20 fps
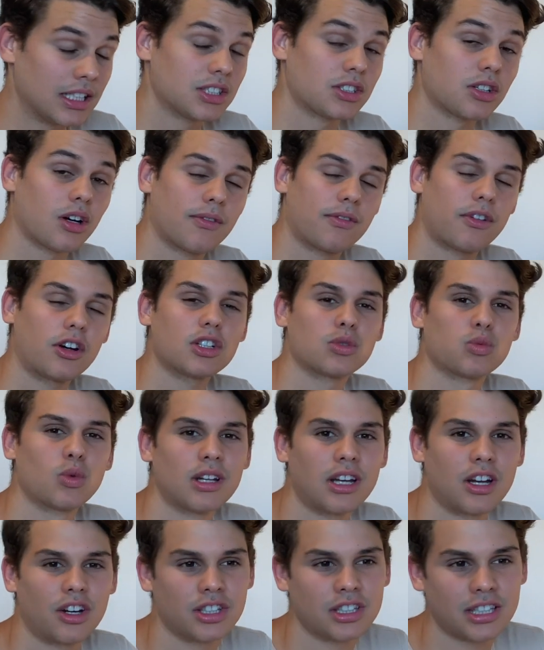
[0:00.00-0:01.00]
So first we
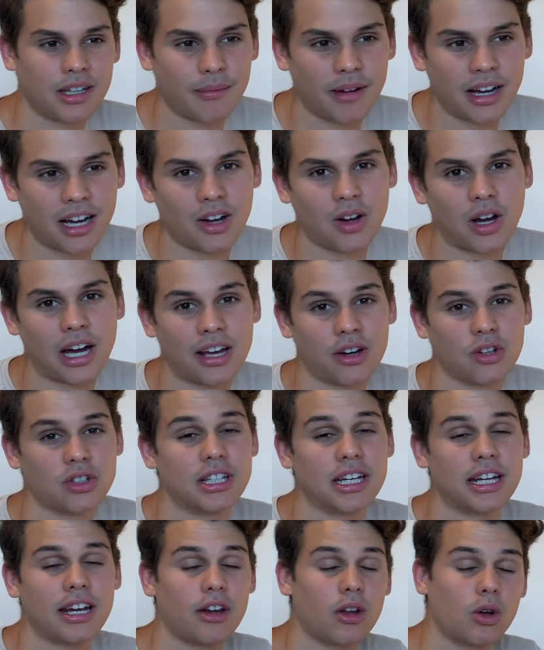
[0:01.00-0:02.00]
learned about how to
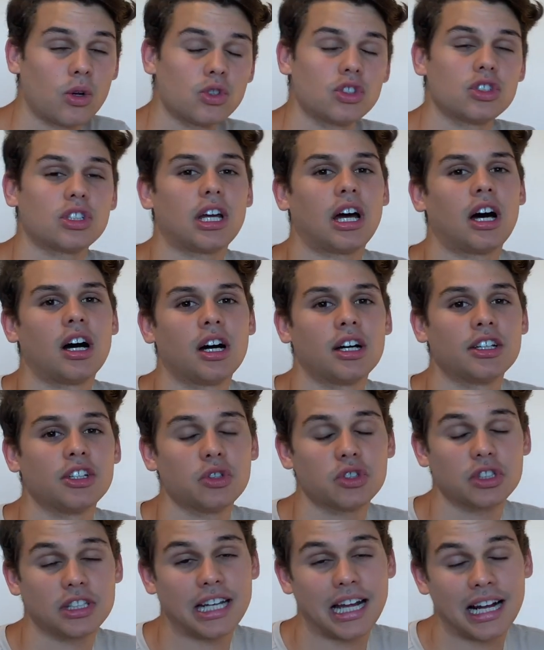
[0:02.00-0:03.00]
take notes
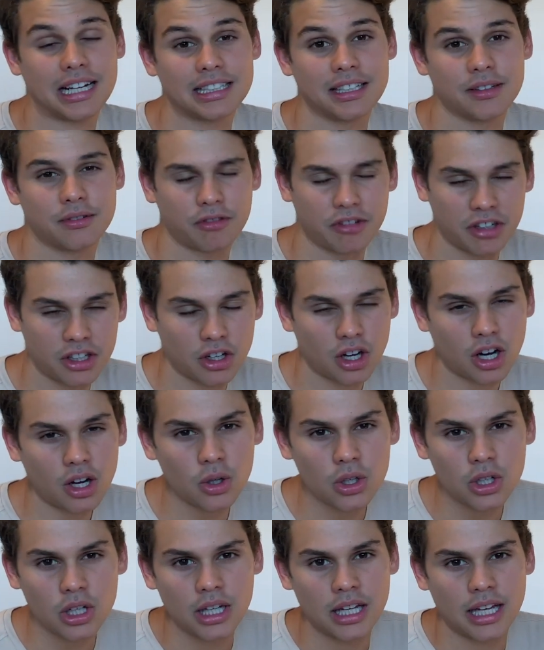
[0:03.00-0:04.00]
using active
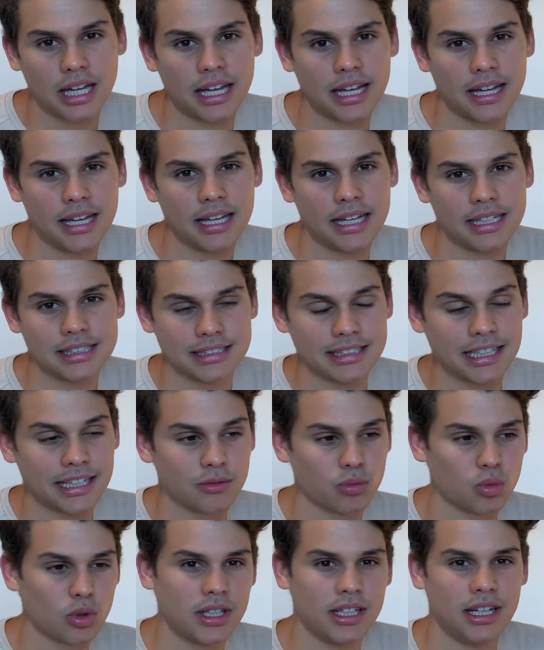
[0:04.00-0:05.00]
recall, and
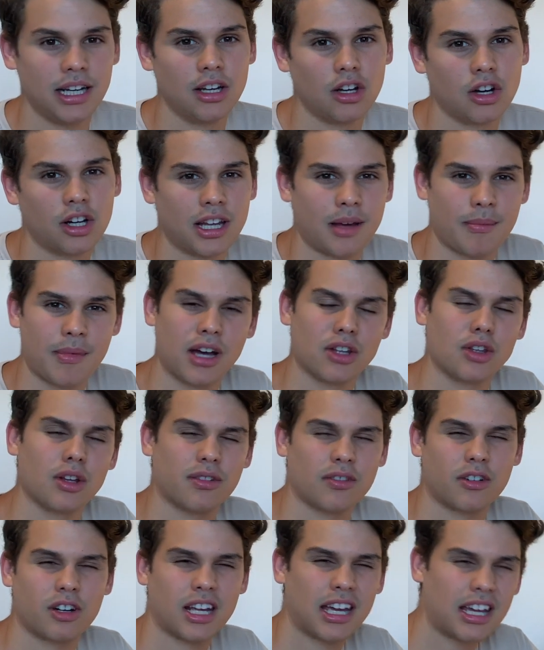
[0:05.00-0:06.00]
then we learned about the
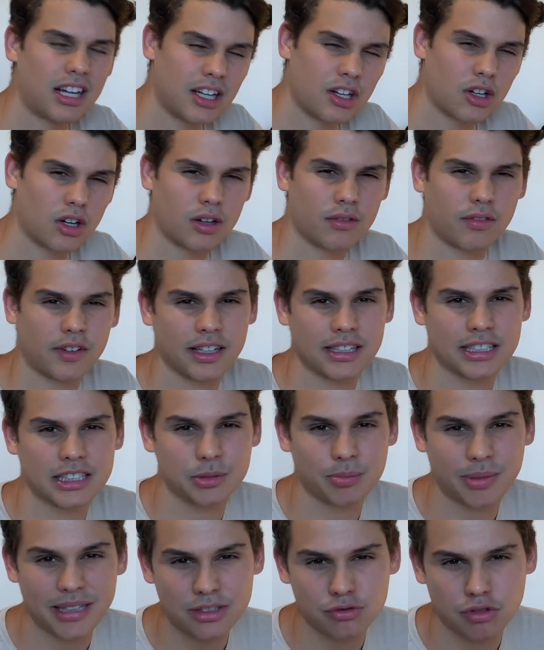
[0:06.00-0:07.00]
forgetting curve and
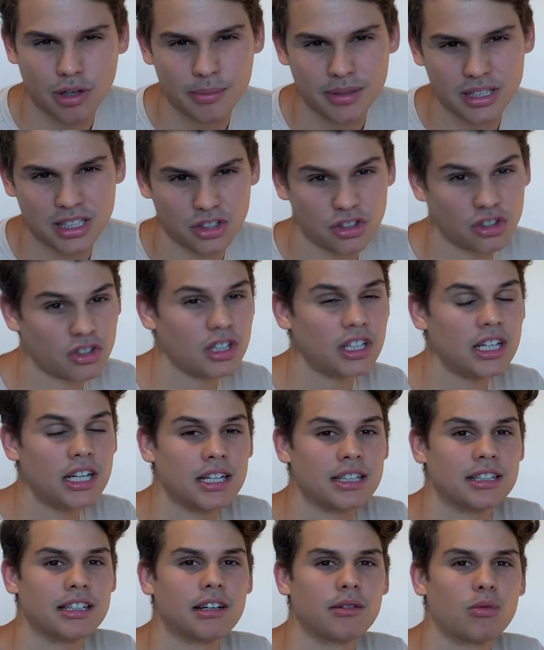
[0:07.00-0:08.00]
spaced repetition.
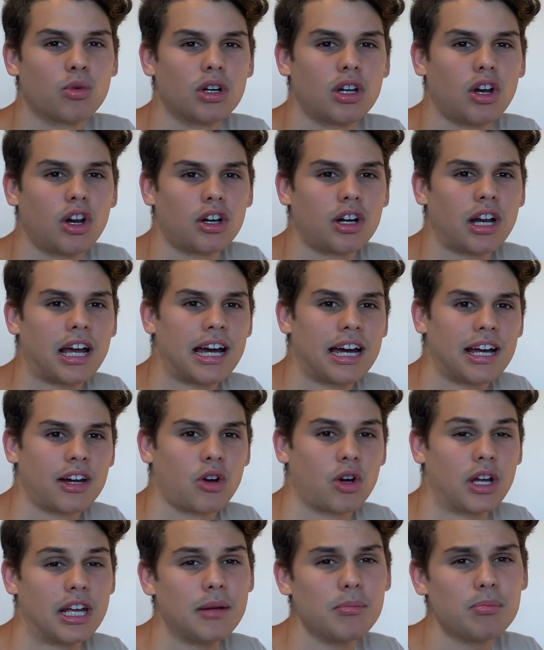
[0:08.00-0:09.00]
Then we learned how
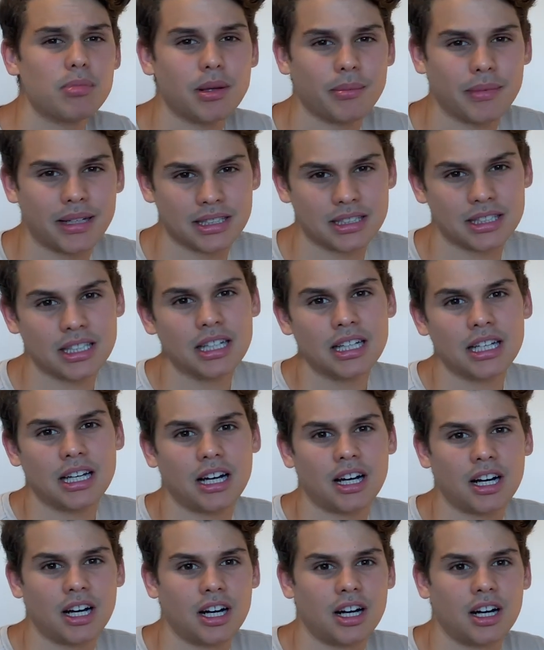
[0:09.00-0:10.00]
to implement
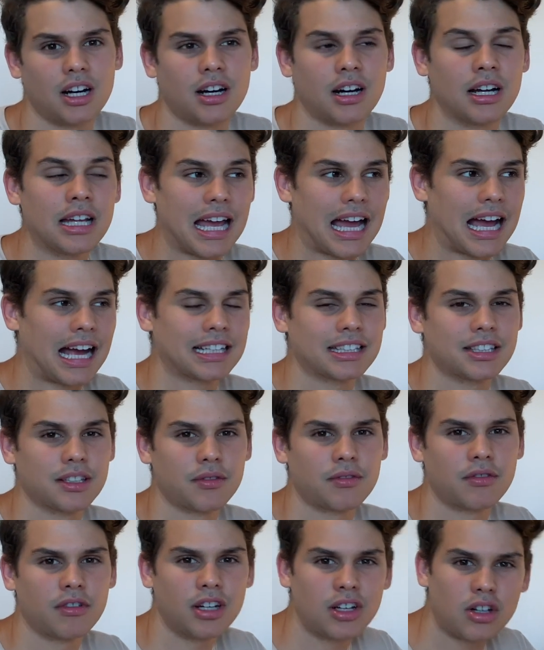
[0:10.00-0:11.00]

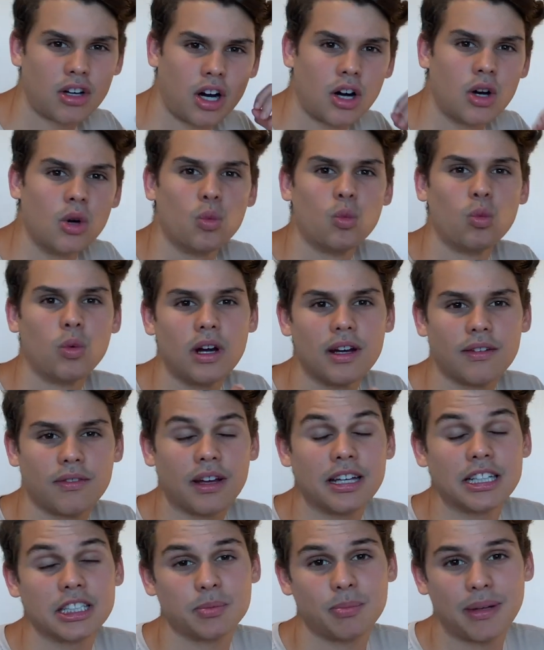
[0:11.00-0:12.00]
active recall with
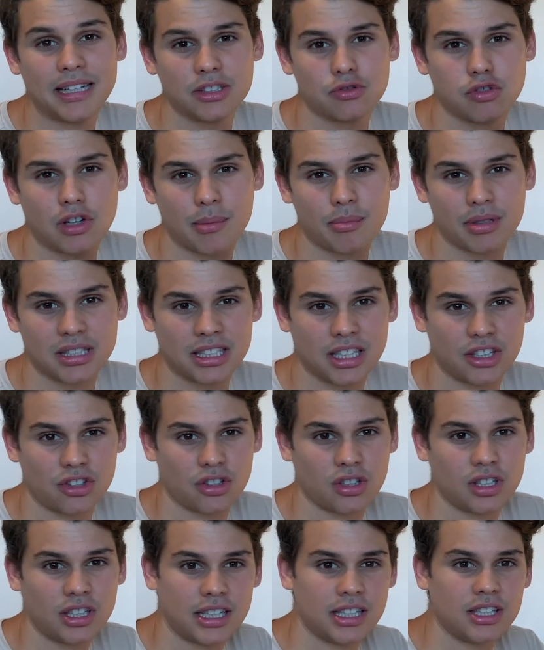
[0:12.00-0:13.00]
spaced
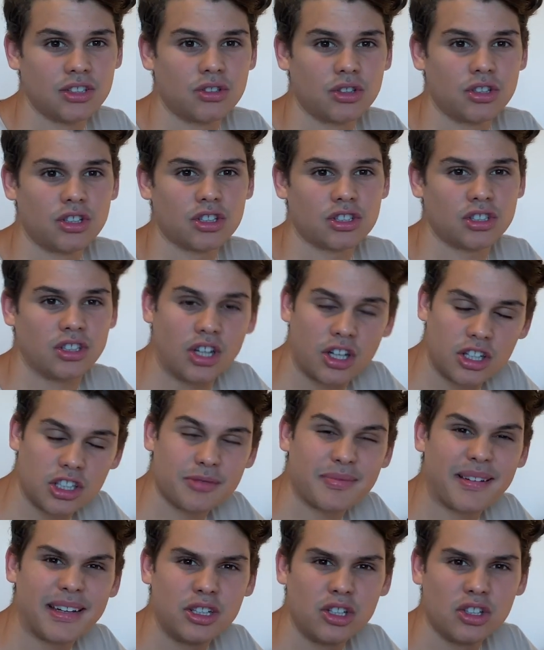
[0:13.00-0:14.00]
repetition into your studies
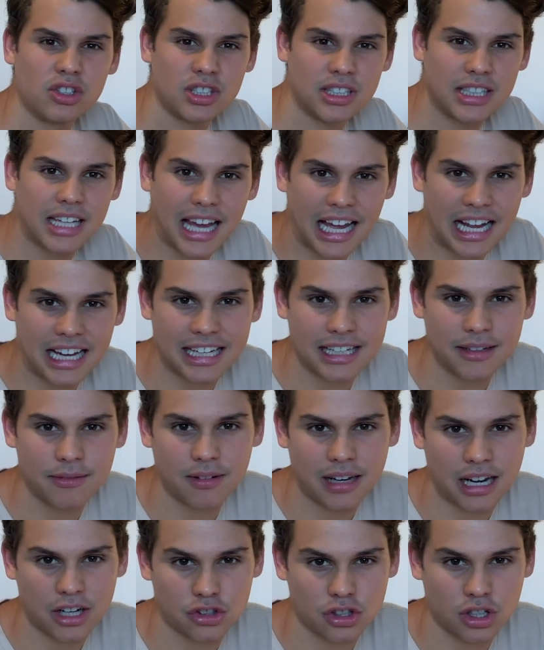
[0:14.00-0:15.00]
by using Anki
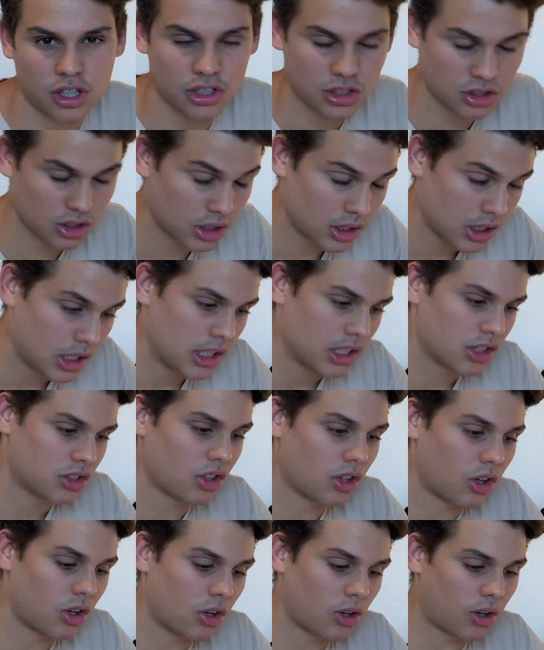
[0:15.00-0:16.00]
flashcards.
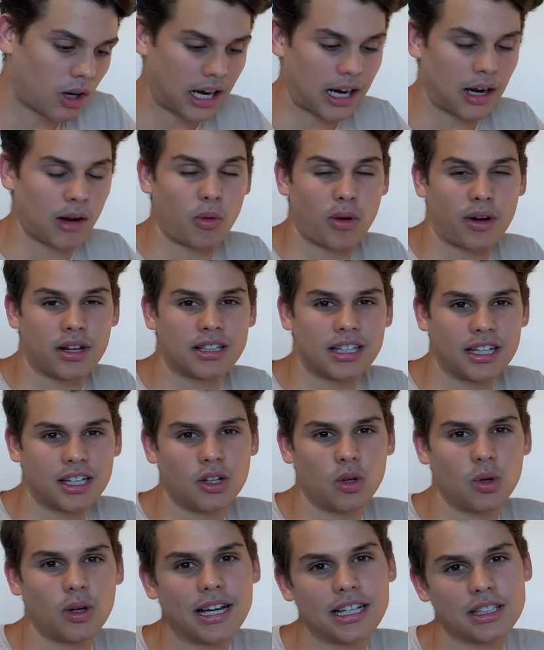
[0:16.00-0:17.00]
So I want to
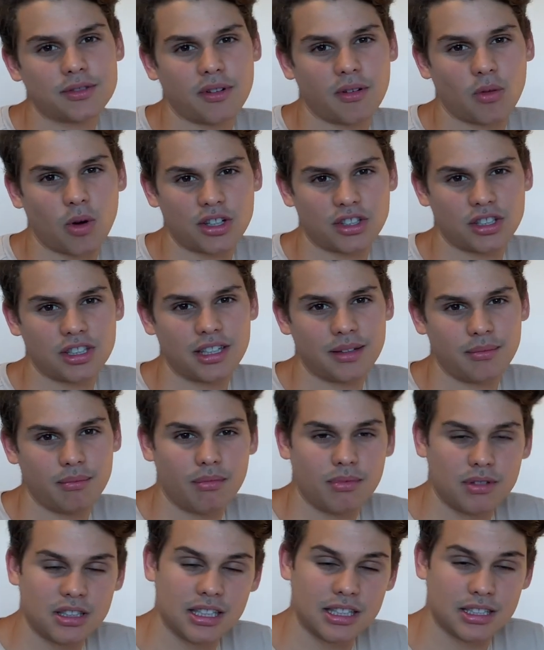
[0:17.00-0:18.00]
thank you guys for
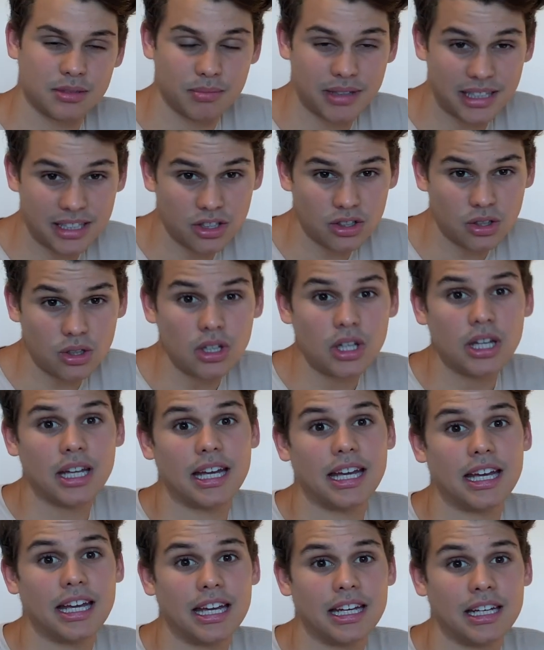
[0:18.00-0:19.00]
watching this video,
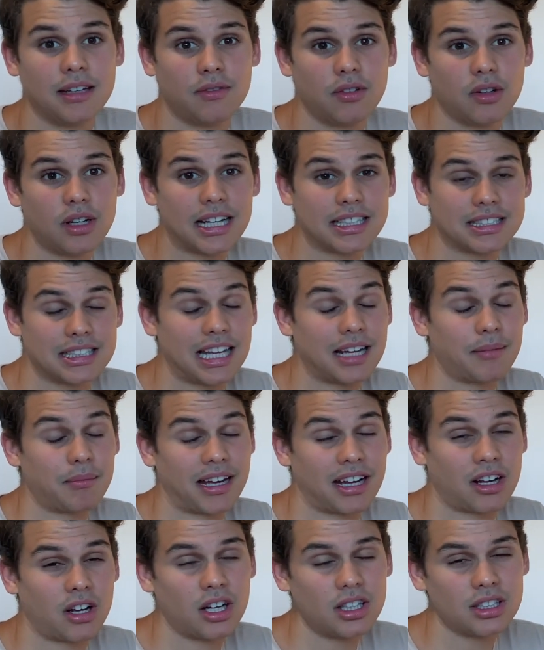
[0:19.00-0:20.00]
and if you guys like
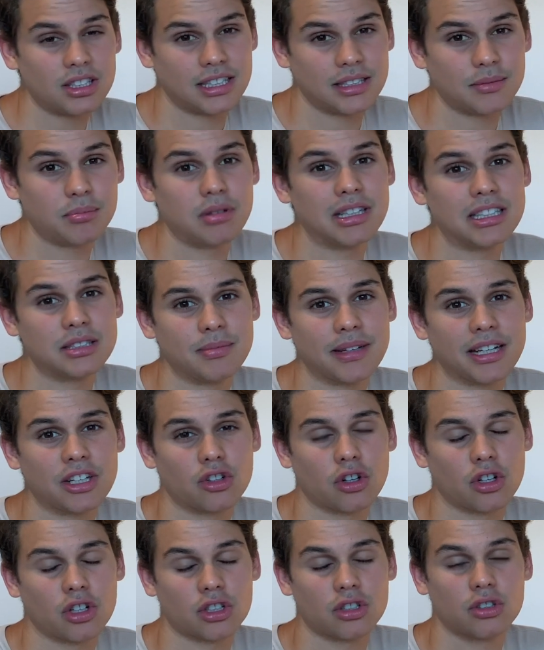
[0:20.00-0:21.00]
my content, please make
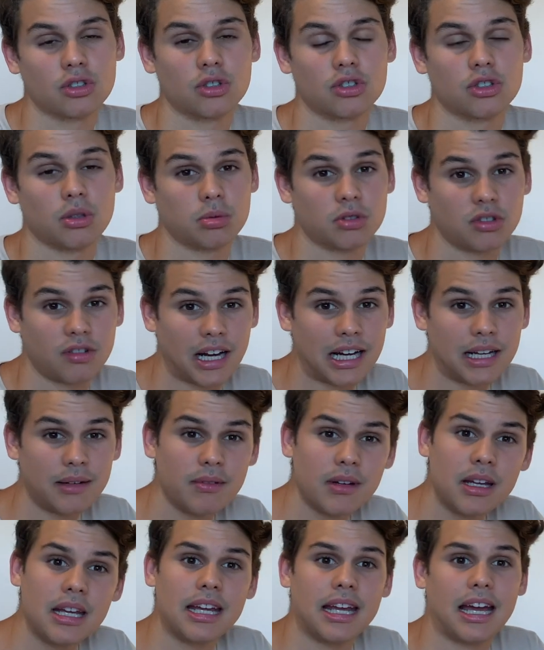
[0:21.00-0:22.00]
sure to
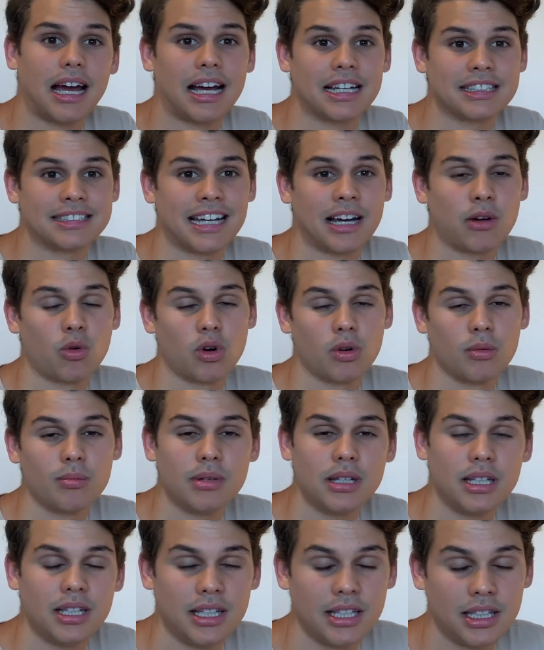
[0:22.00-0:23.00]
subscribe, as I will
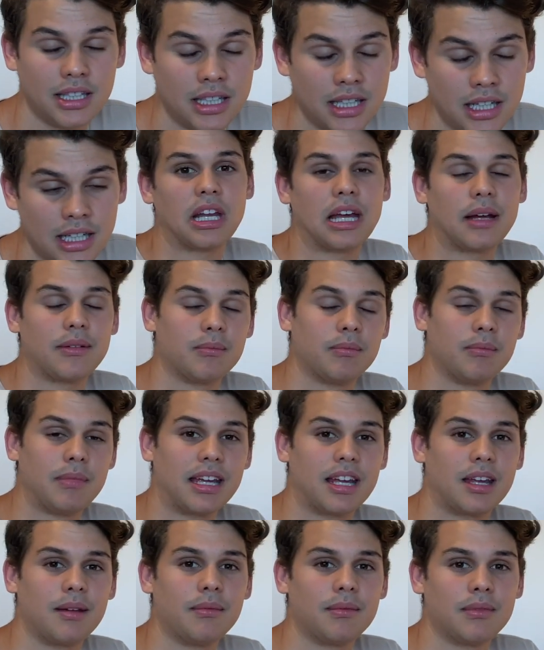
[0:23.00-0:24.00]
be
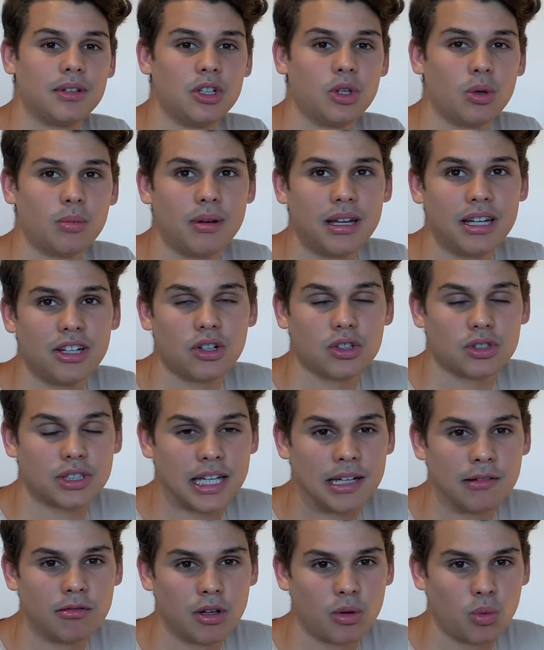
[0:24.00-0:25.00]
making new videos
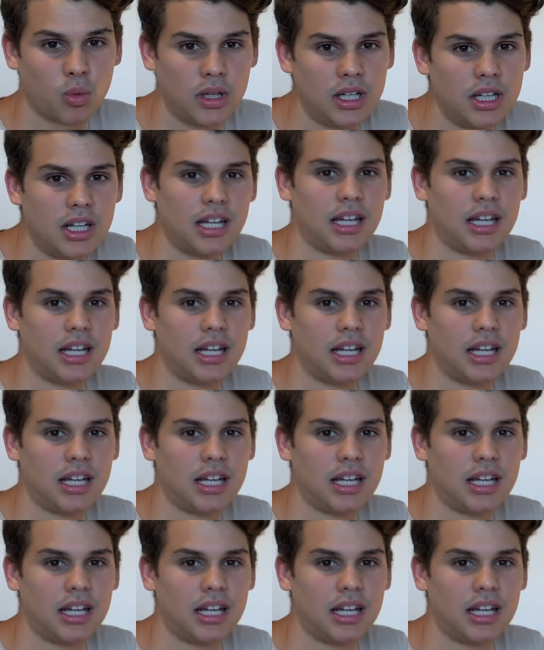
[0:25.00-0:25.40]
every week,